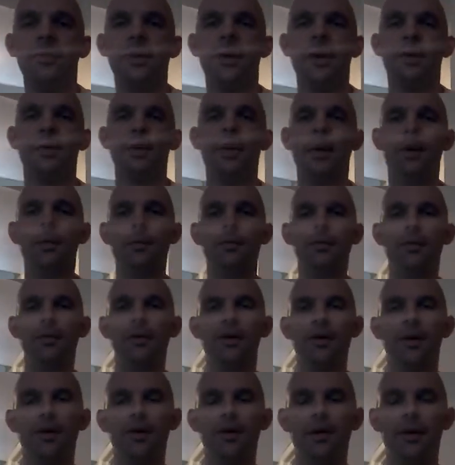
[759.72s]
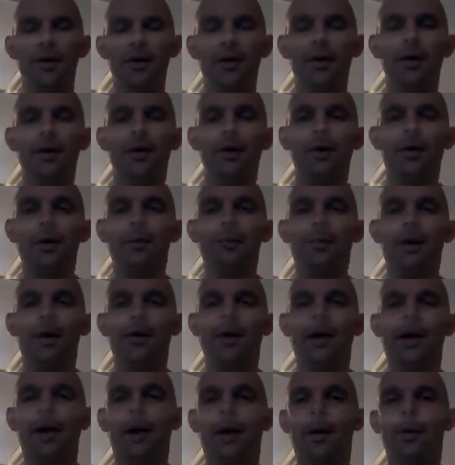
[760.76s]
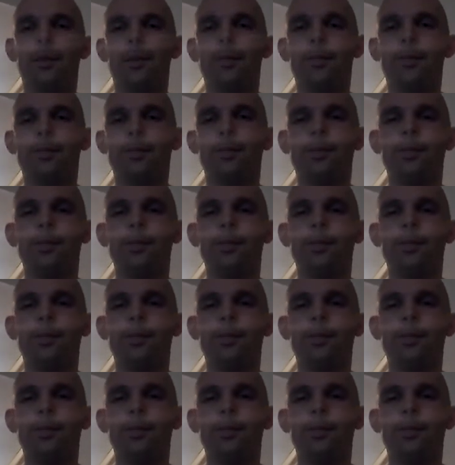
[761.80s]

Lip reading: There we go. But now,